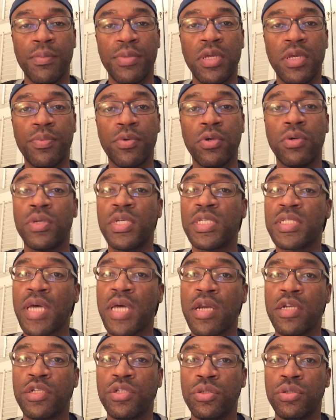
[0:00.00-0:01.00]
people who
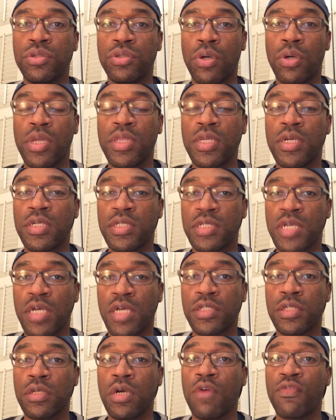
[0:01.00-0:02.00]
decided to join the
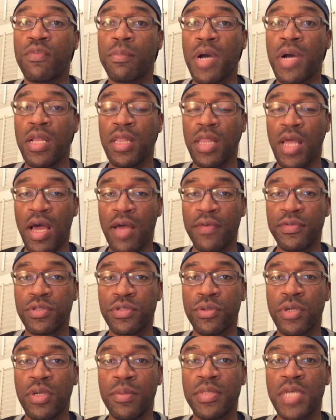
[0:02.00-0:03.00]
discussion over my live
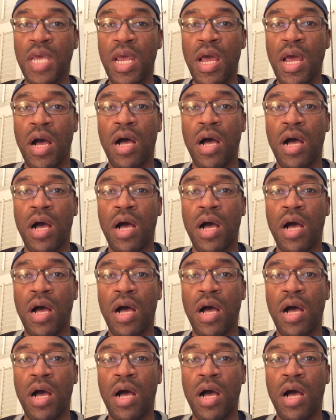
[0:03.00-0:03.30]
streams.